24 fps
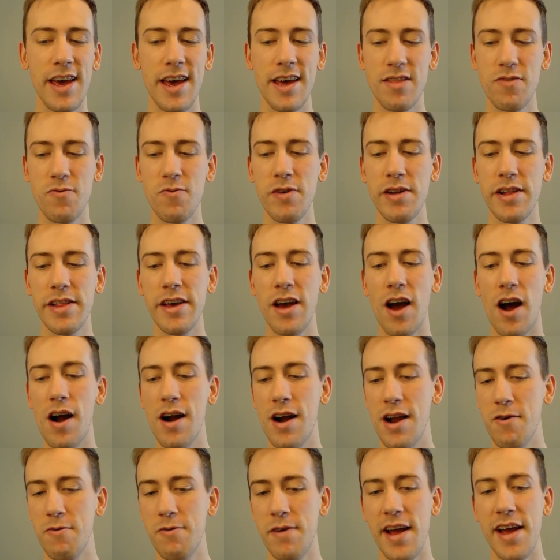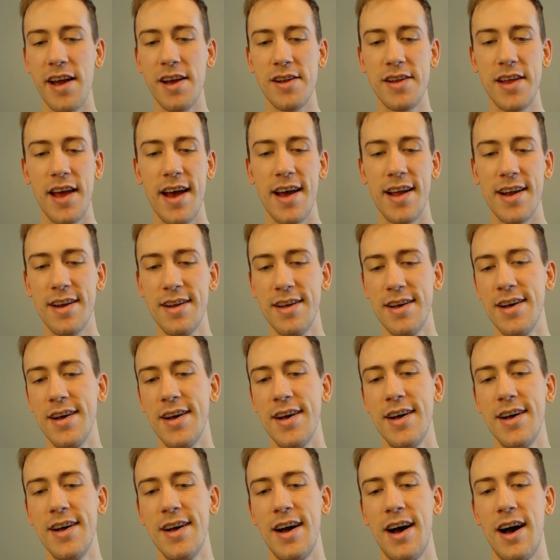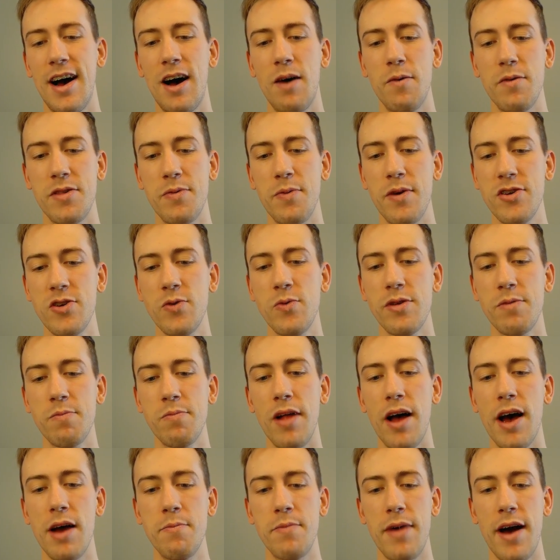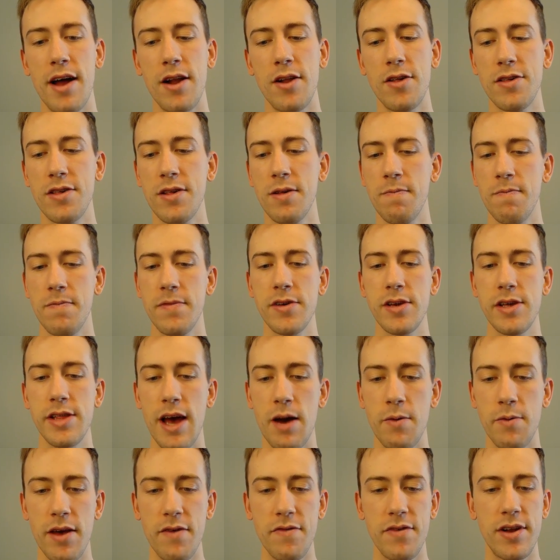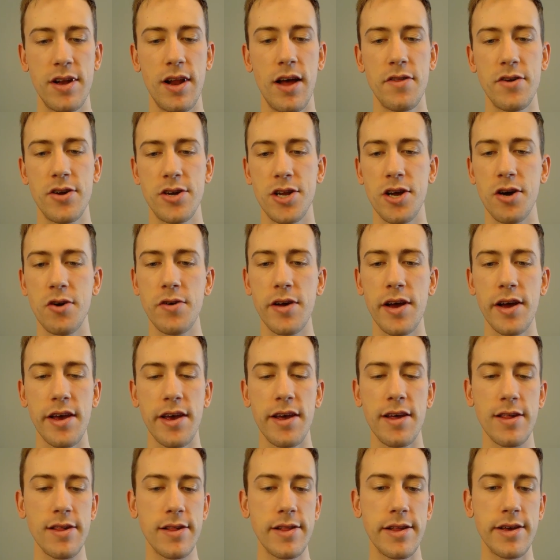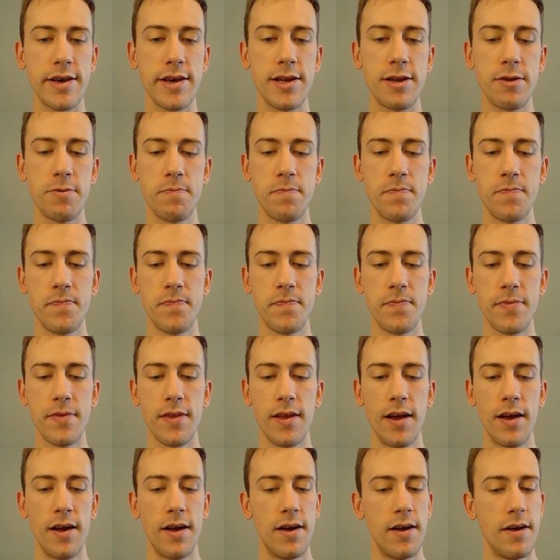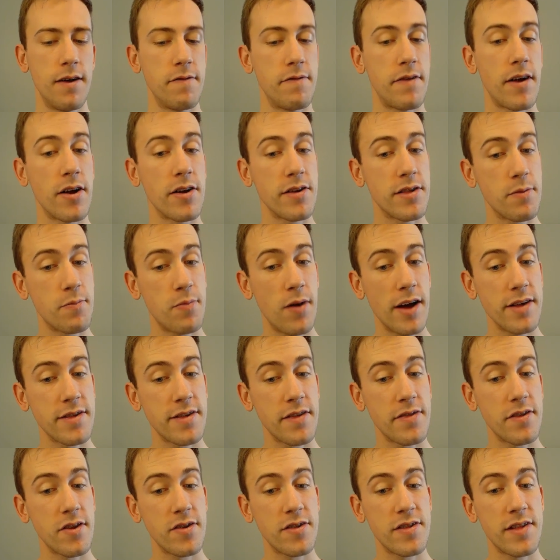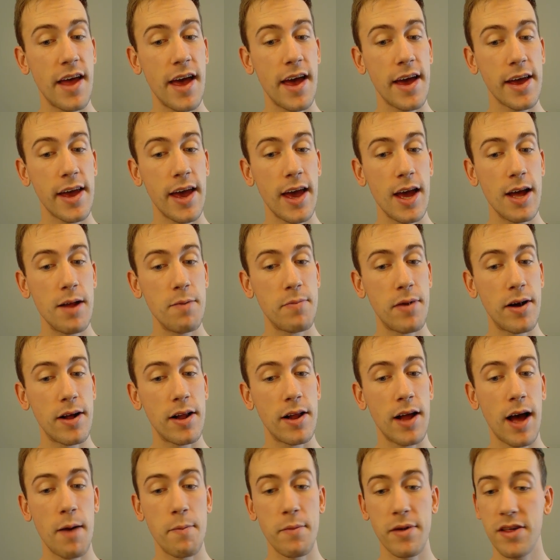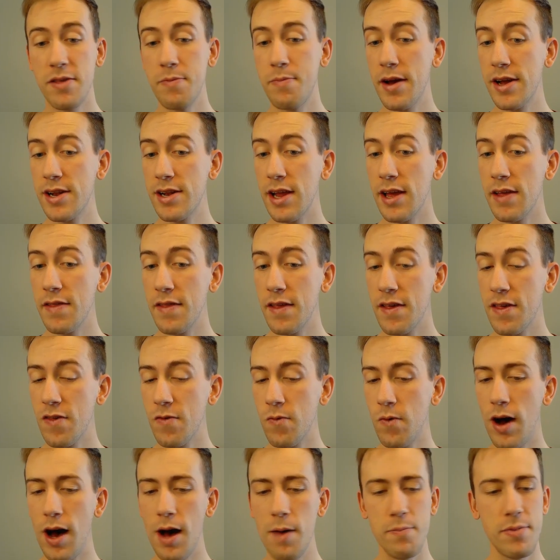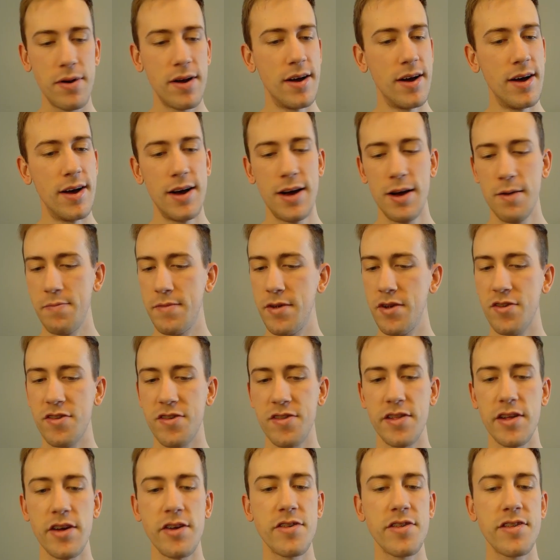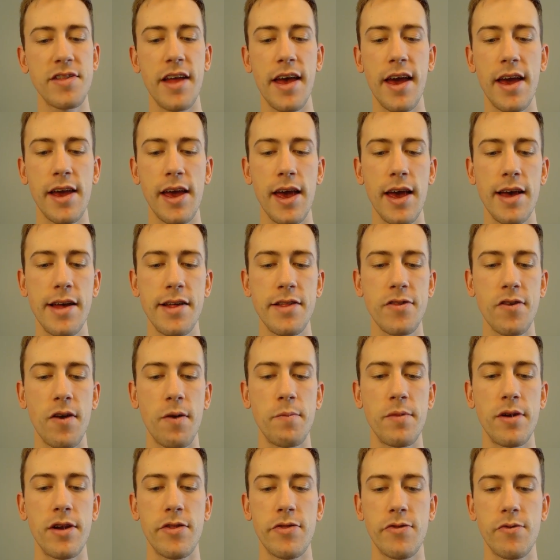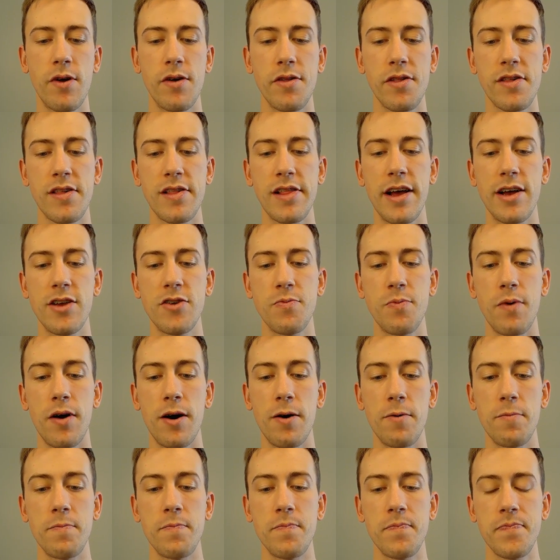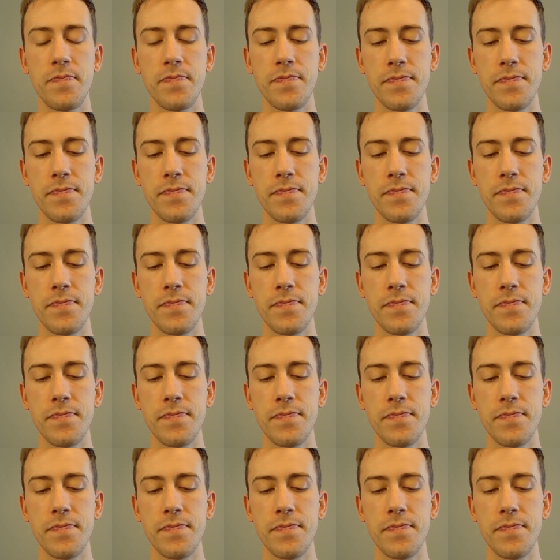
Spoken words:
It's really hard at rank 10, especially with blind battles. Look at that, we have another Togekiss lead. Very surprised that they're staying in, but I'm expecting the swap. They're still staying in, so I'm going to throw the Sludge Bomb.